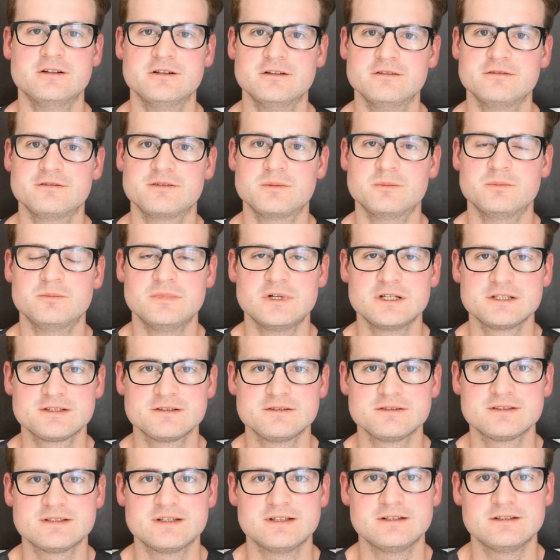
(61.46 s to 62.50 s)
of muscle
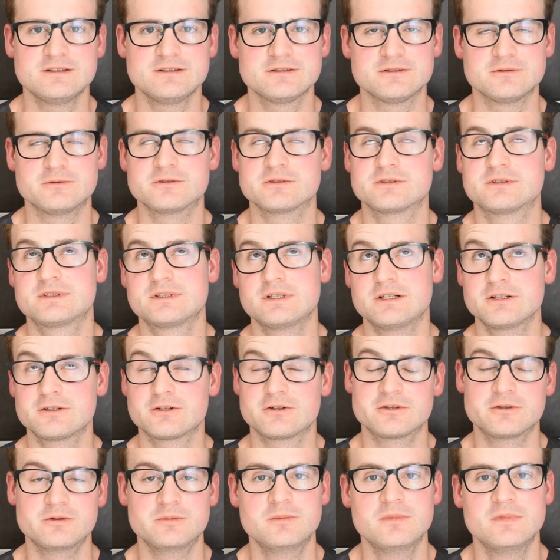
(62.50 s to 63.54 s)
cells or
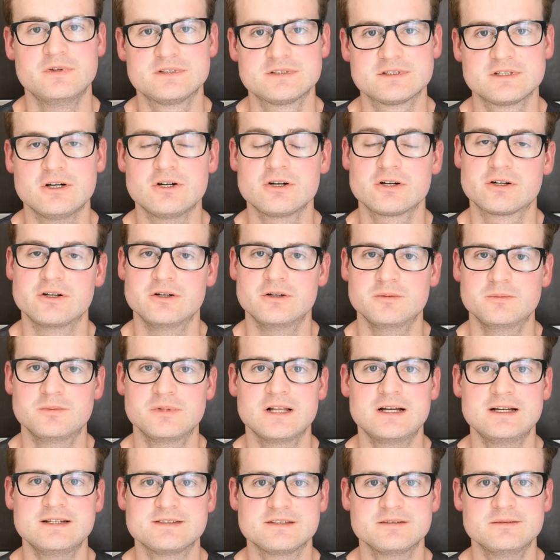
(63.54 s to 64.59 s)
sarco
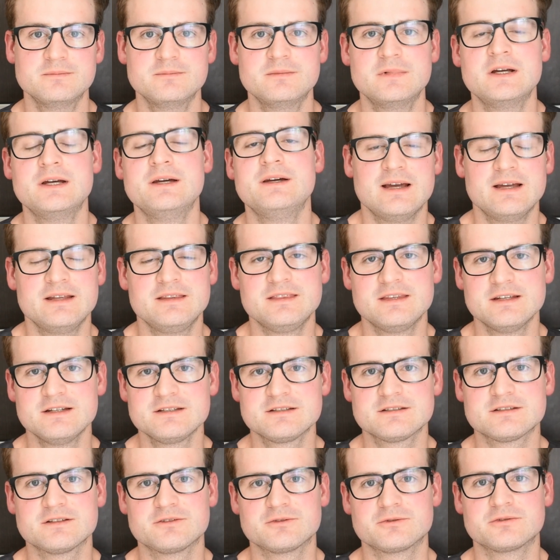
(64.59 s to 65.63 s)
sarcoplasm, and
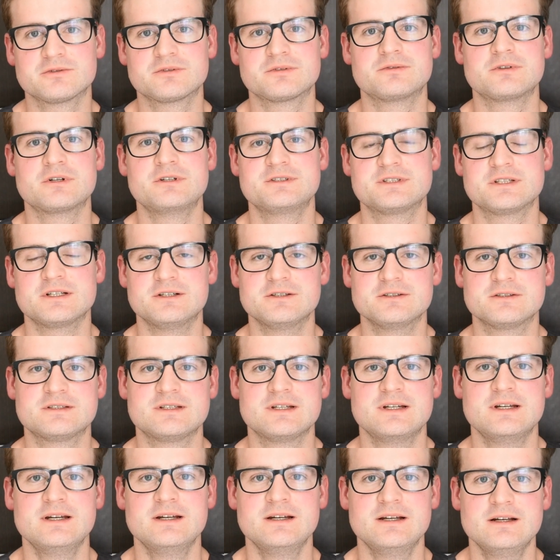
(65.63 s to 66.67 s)
this results
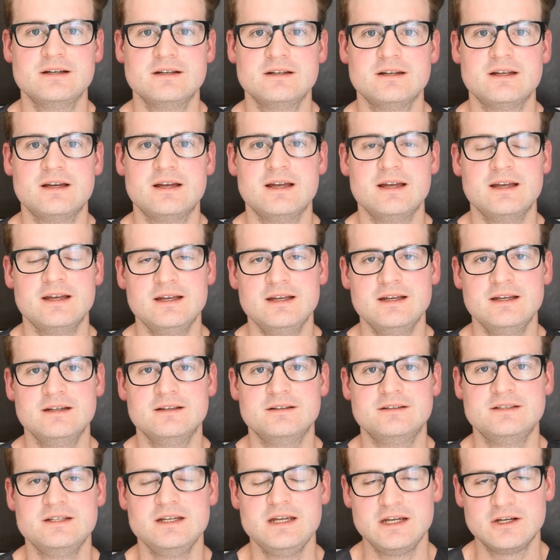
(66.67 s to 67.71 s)
in a
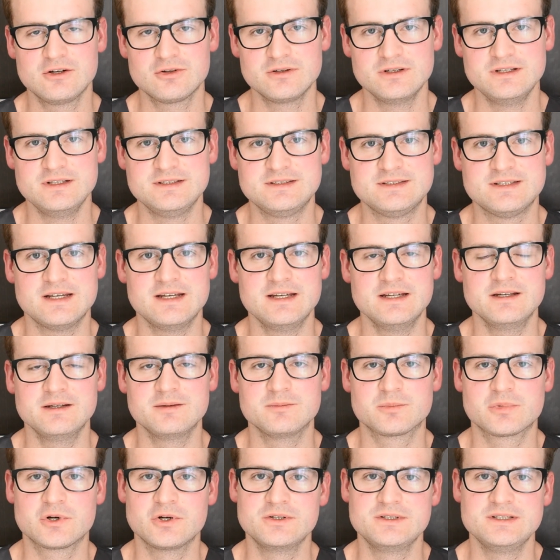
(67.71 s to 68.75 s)
decrease in
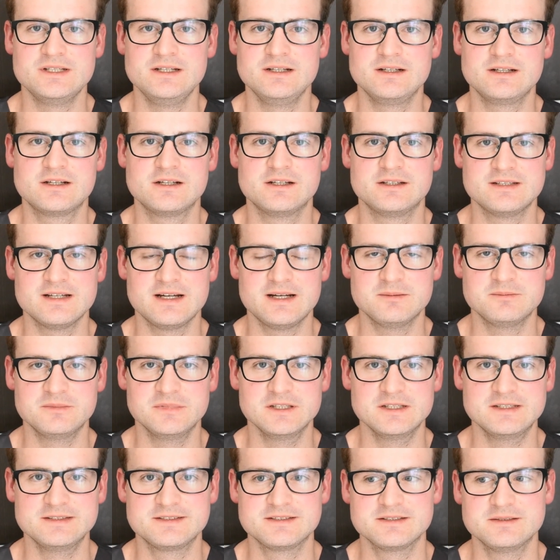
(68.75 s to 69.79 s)
protein
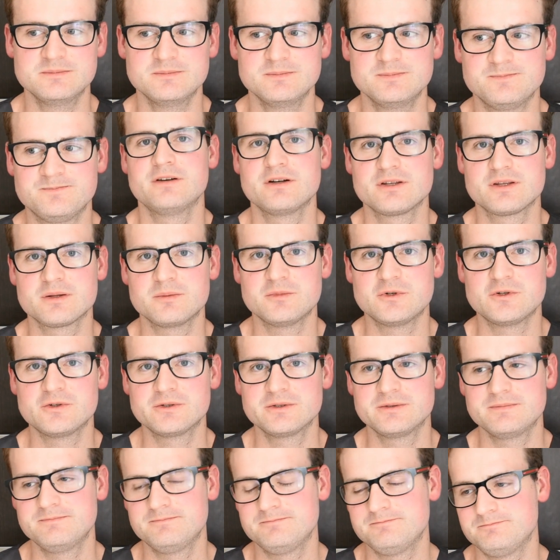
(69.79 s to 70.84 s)
catabolism.
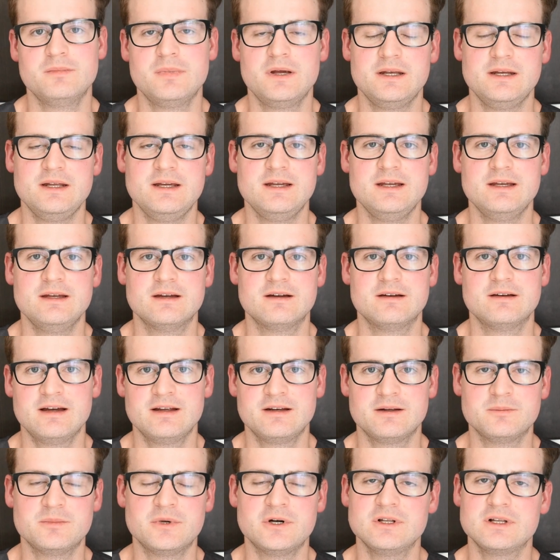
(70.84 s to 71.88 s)
Furthermore, many
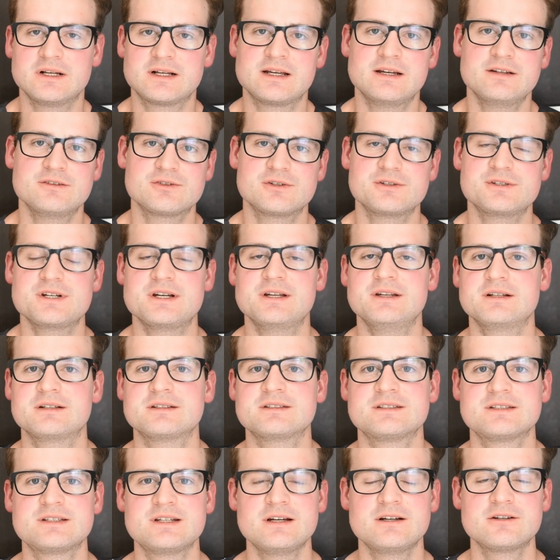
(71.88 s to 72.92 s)
anabolic androgenic
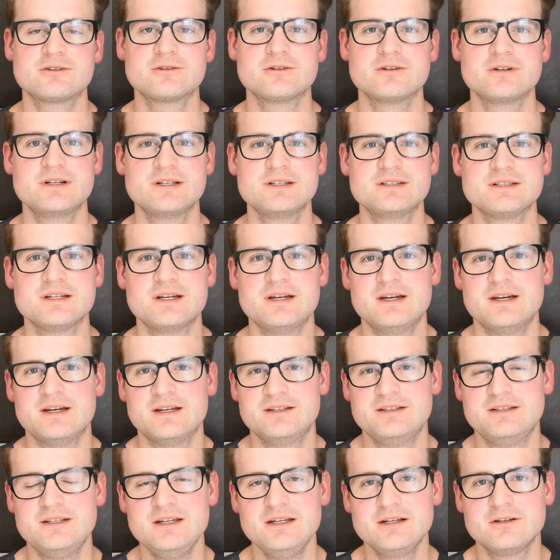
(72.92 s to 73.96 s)
steroids
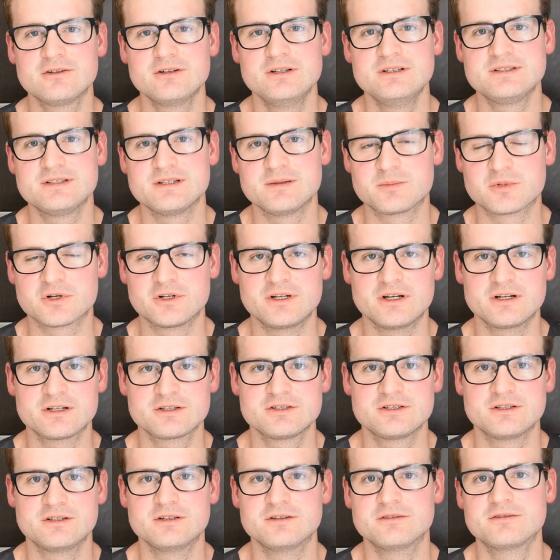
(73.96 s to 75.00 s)
decrease the
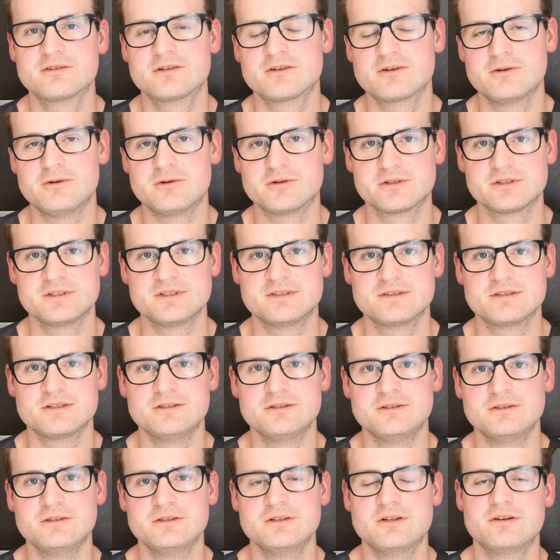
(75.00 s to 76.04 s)
production of
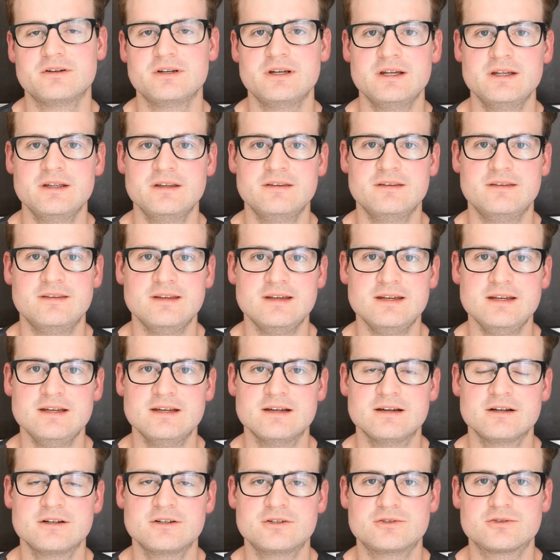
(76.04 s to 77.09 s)
cortisol in the
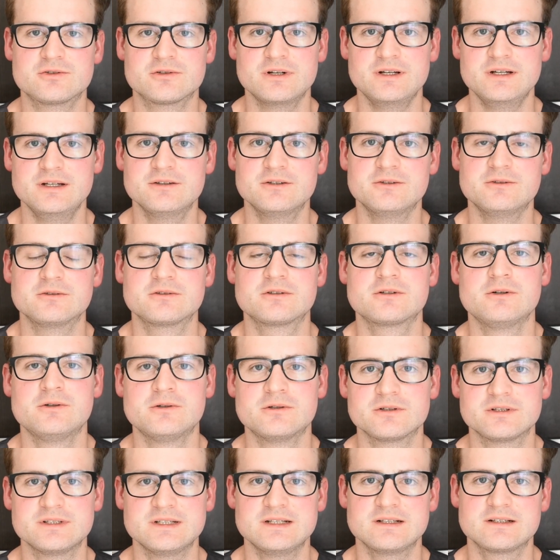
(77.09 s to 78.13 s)
adrenal
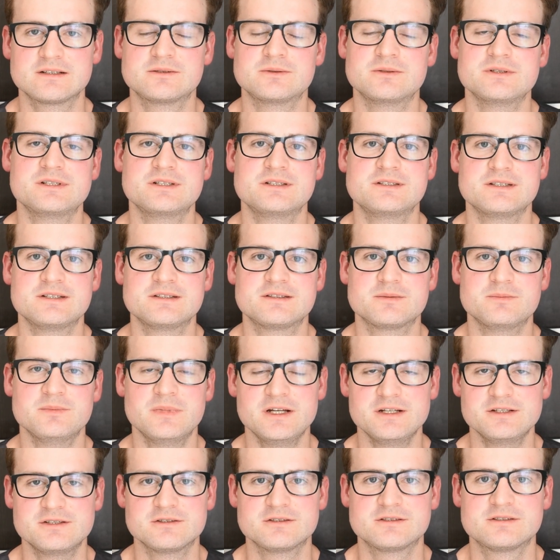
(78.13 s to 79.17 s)
cortex, which is its
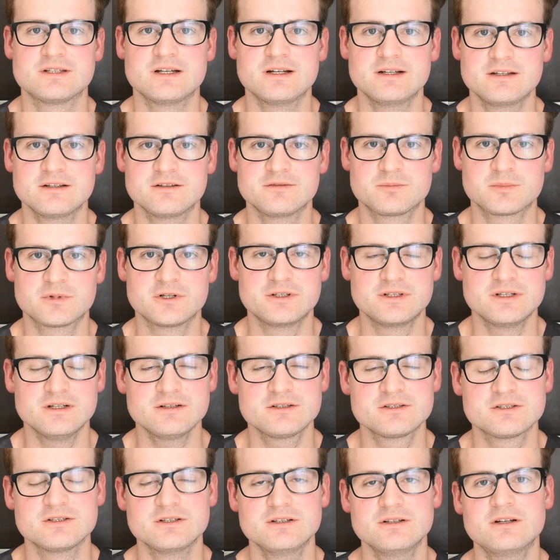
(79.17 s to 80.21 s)
major site of
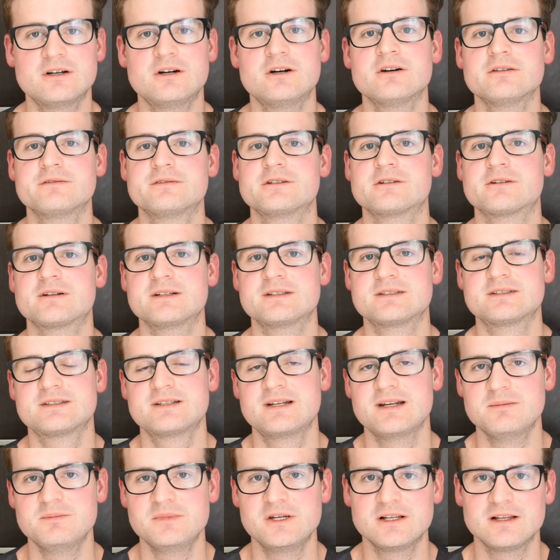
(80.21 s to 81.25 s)
production after it's
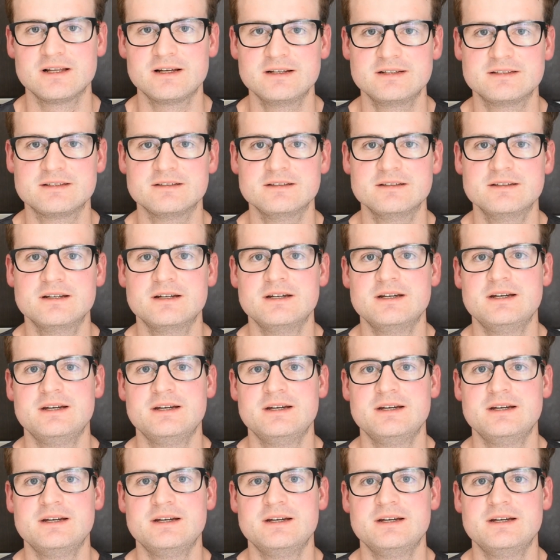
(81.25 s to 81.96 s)
stimulated